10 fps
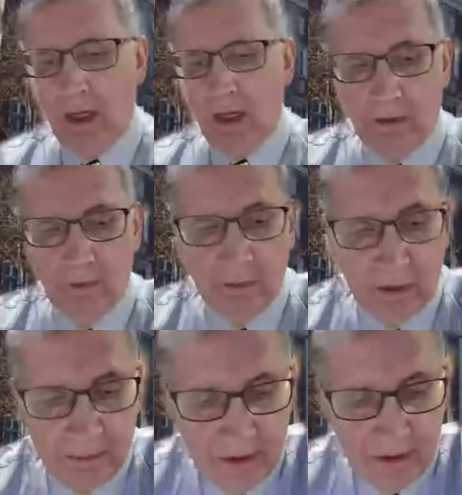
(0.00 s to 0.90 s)
Uh, we
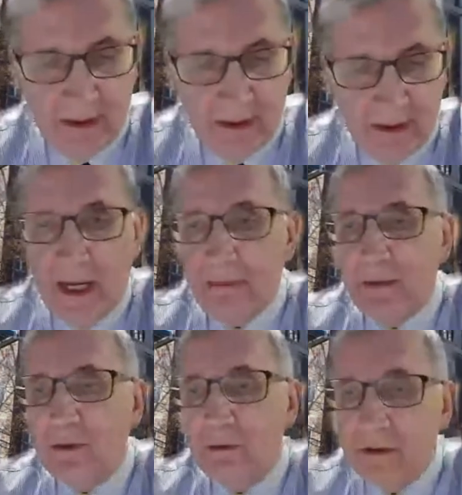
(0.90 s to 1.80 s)
will be
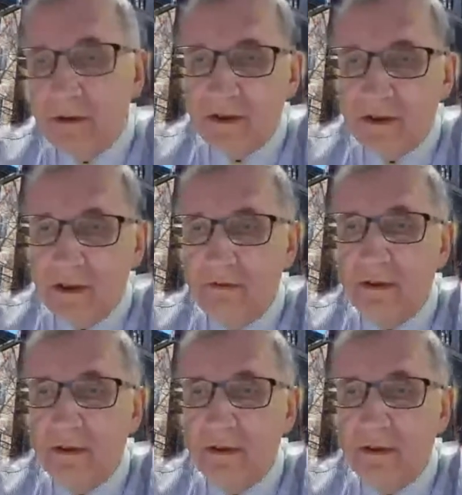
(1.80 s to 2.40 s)
happy to receive